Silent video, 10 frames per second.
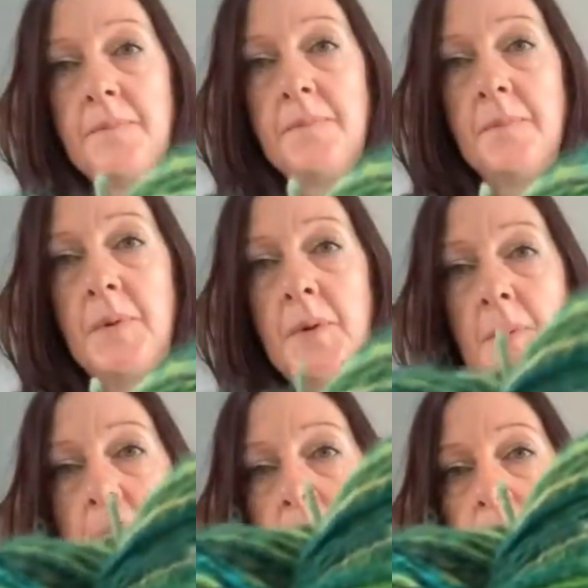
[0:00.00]
But
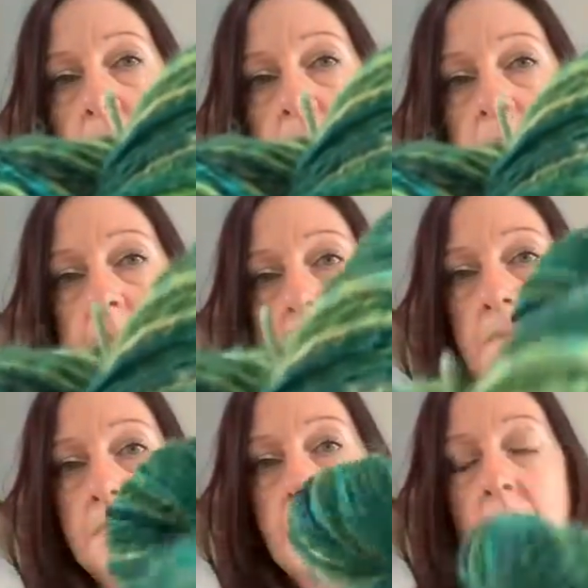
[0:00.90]

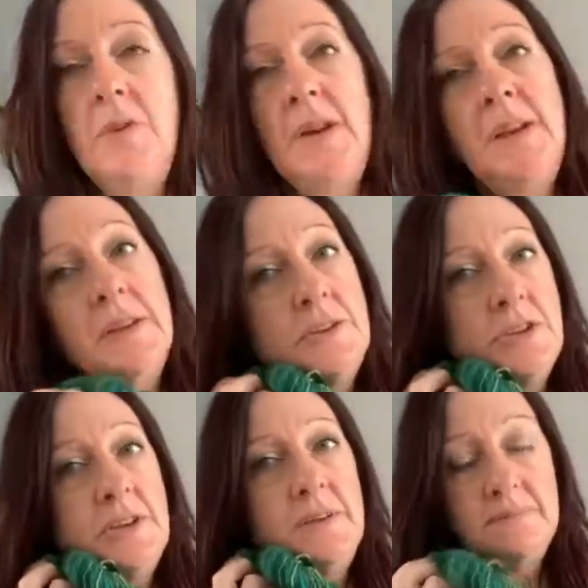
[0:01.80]
really
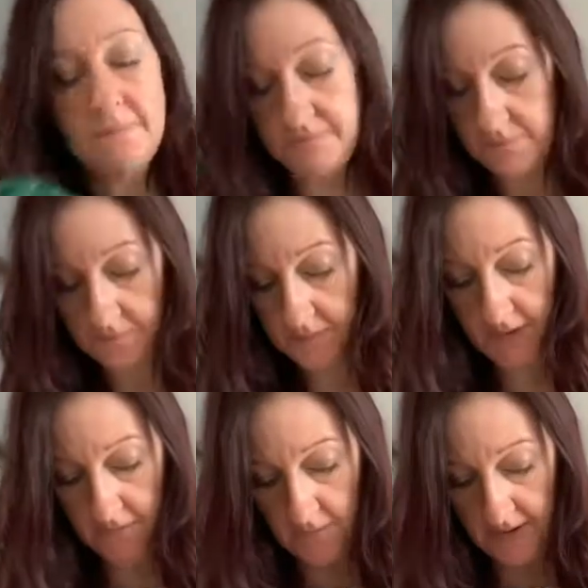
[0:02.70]
itchy.
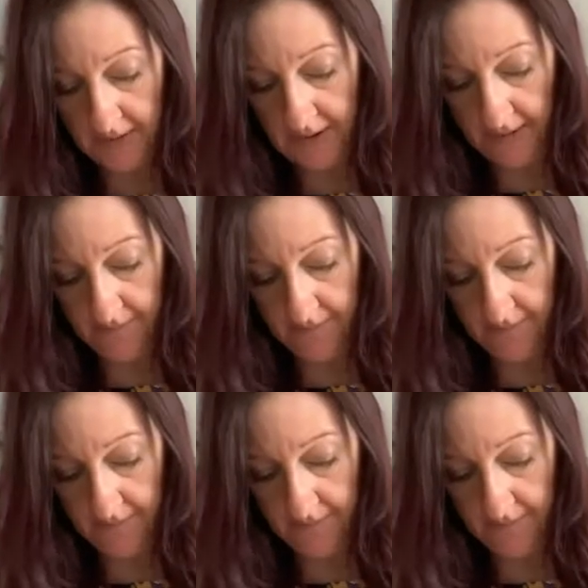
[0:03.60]
Never wear that.